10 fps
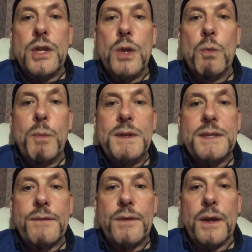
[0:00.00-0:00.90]
You will be
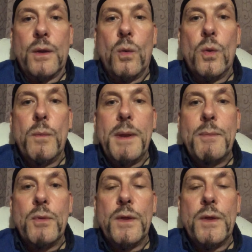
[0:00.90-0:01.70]
suffering, or the people